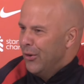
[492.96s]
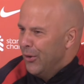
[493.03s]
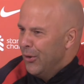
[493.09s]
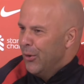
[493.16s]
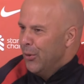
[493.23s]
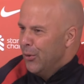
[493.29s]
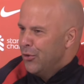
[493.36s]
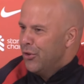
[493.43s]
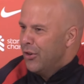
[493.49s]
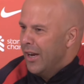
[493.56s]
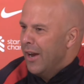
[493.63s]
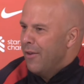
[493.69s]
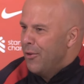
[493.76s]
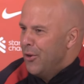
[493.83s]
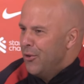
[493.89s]
lose
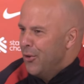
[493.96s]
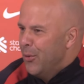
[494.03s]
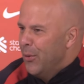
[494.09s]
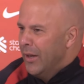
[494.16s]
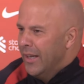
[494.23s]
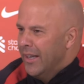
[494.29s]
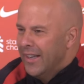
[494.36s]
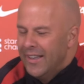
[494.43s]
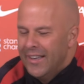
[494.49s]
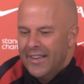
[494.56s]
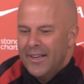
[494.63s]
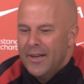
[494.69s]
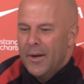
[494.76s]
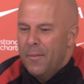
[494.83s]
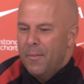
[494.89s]
every duel,
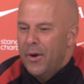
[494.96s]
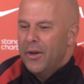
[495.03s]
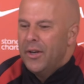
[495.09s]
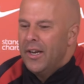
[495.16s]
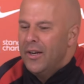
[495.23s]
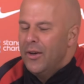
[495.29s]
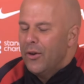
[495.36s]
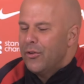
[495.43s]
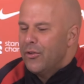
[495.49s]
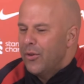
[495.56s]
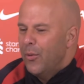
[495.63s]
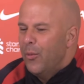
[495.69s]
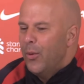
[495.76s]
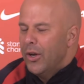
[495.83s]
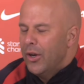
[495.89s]
but he lost
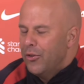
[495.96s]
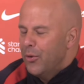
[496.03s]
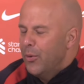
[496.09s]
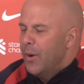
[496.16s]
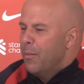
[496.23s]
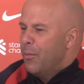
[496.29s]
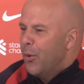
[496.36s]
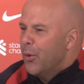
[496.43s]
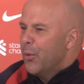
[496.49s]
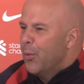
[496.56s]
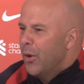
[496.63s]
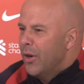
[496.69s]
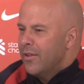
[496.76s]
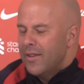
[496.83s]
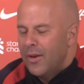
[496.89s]
one or two important
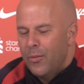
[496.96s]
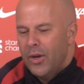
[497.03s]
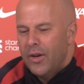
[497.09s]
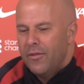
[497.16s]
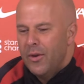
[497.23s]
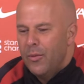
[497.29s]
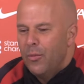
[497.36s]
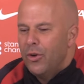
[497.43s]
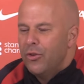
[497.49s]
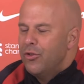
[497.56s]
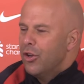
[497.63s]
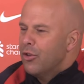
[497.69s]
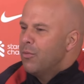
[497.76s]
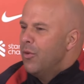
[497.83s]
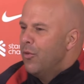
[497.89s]
ones, and one of them was
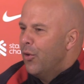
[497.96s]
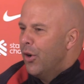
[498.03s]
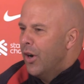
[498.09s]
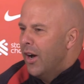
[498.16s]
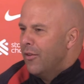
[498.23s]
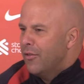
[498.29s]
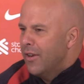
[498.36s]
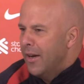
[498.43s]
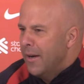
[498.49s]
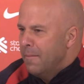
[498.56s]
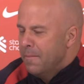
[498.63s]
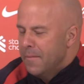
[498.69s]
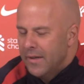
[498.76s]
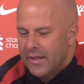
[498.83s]
just before halftime.